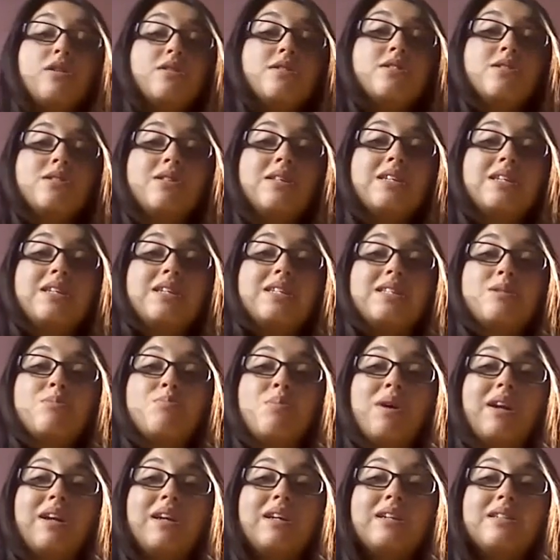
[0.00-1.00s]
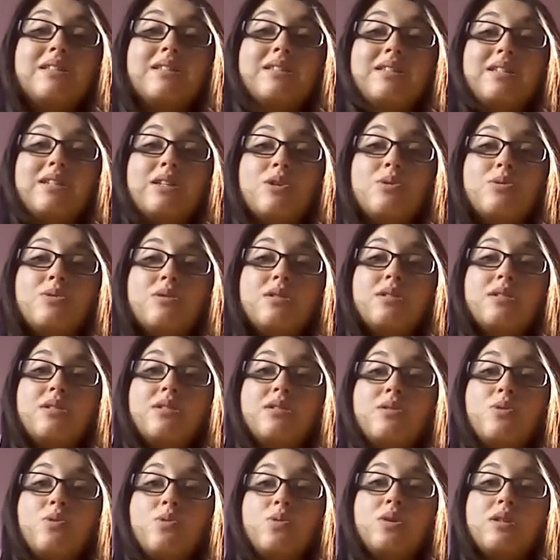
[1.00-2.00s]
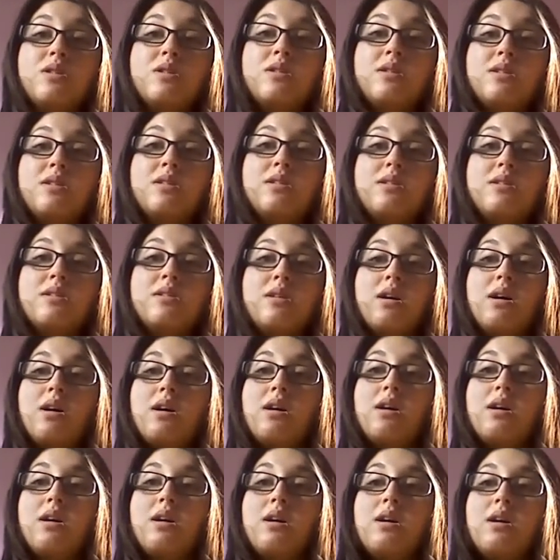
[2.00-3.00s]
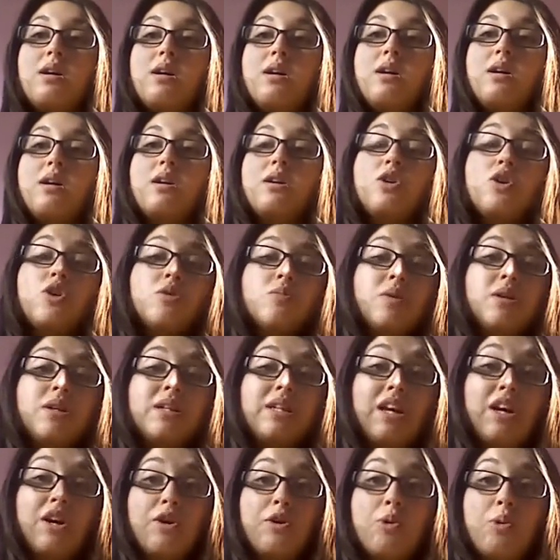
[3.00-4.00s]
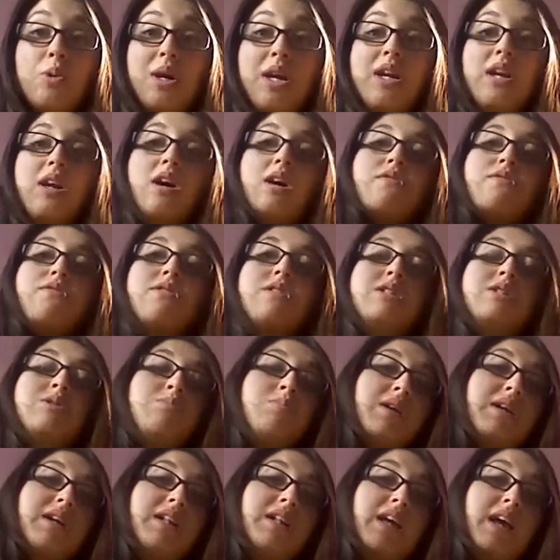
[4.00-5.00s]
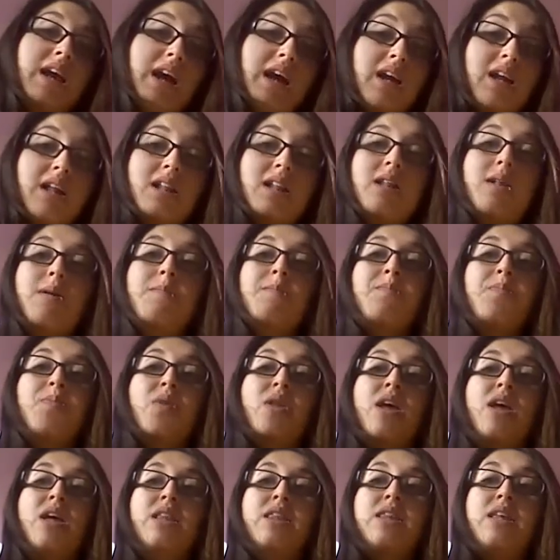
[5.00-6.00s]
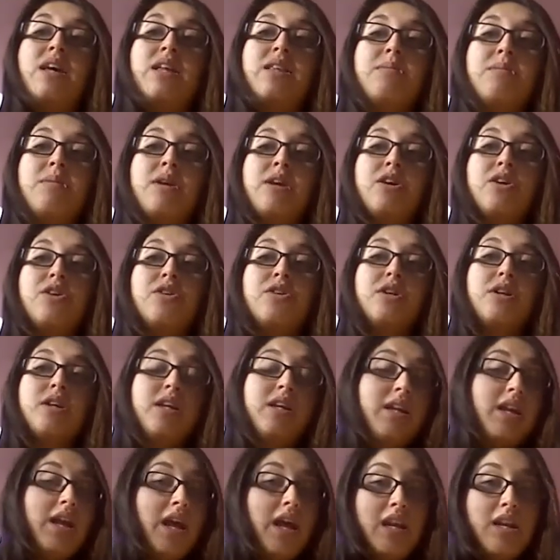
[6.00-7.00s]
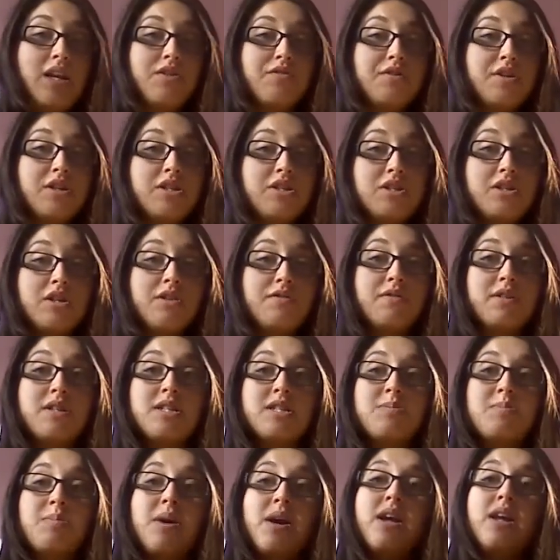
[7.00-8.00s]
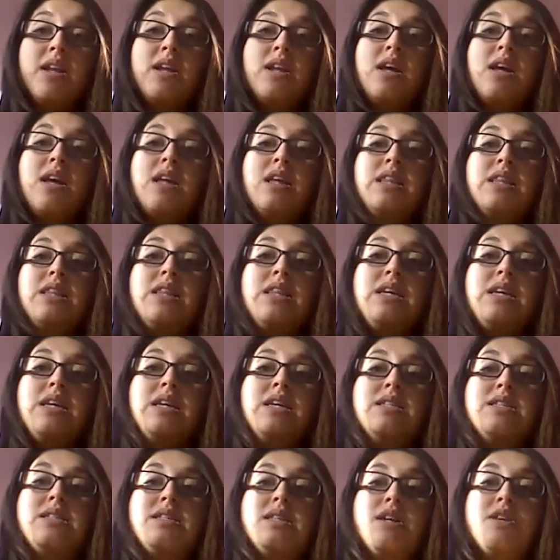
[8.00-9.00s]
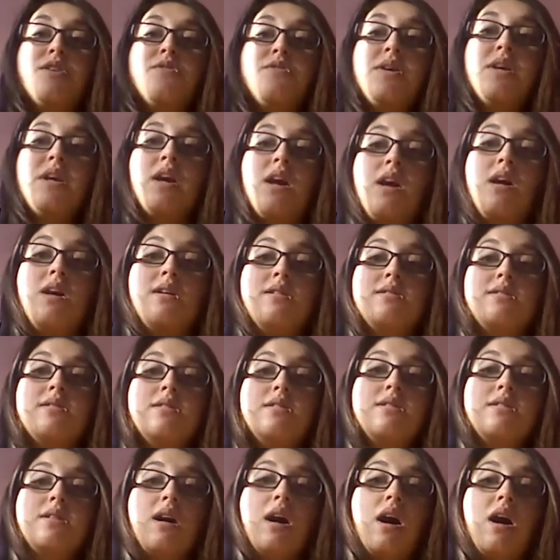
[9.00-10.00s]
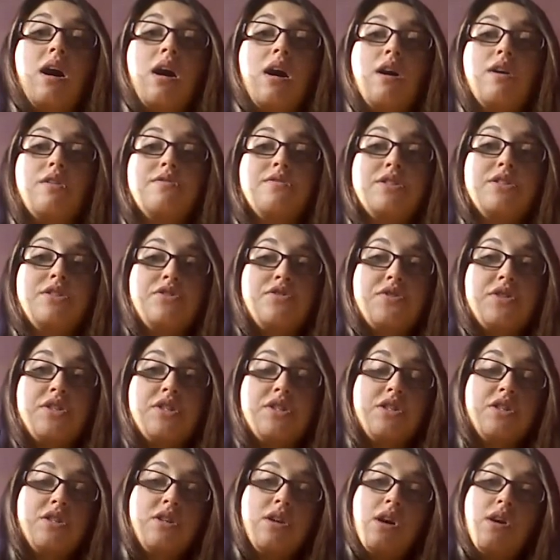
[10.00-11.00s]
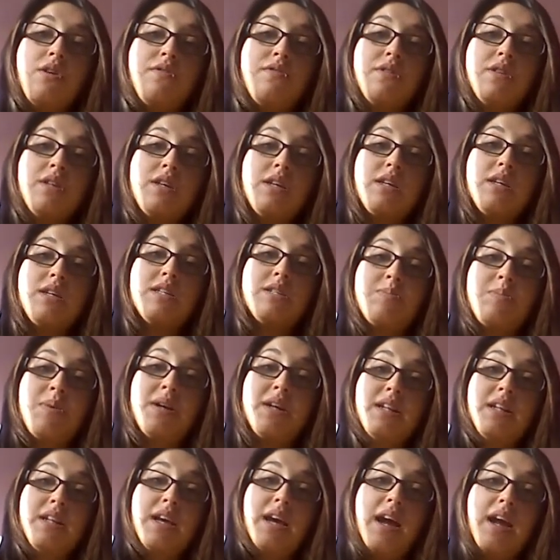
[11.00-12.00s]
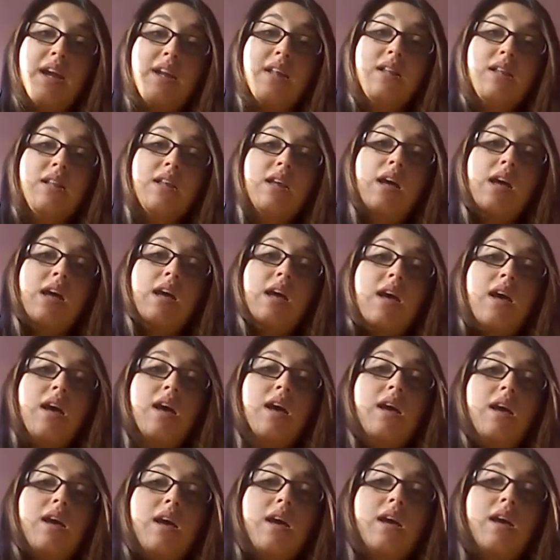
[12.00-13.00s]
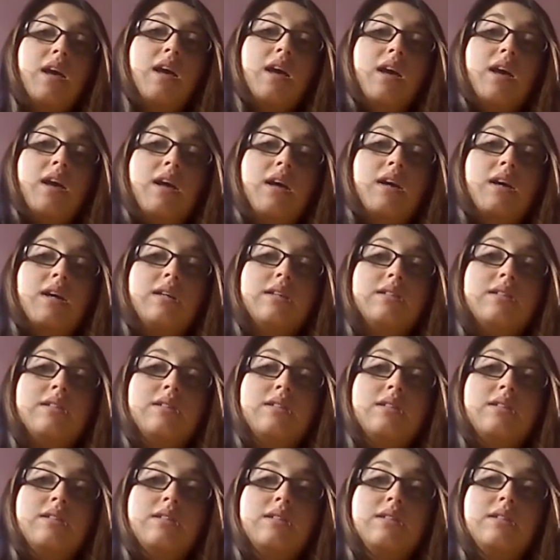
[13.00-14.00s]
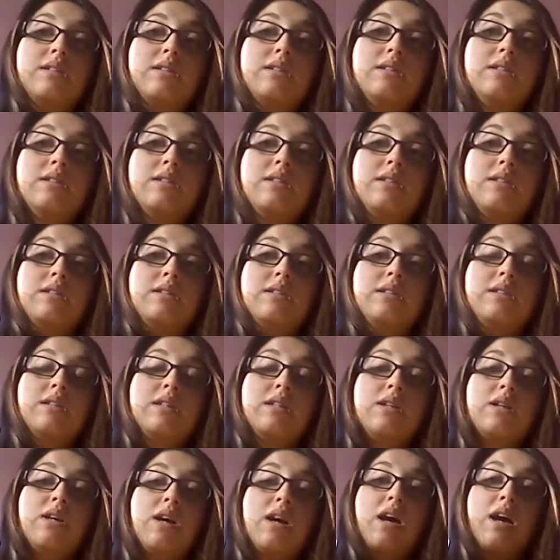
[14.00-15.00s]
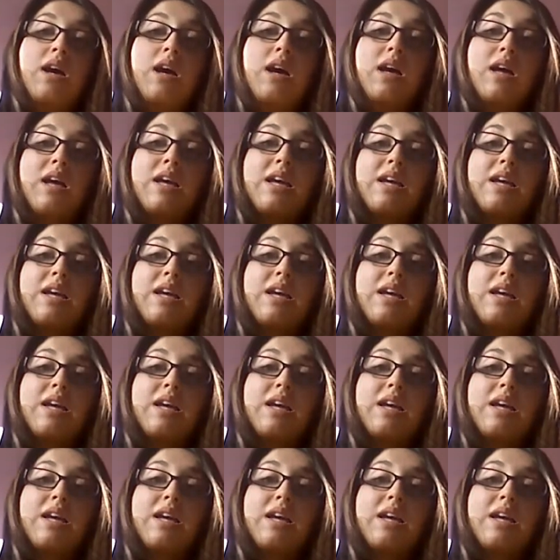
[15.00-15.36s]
Also, the spinal stenosis, which is a normal narrowing of the spinal canal that may occur in any region of the spine. This narrowing causes a restriction of the spinal canal, and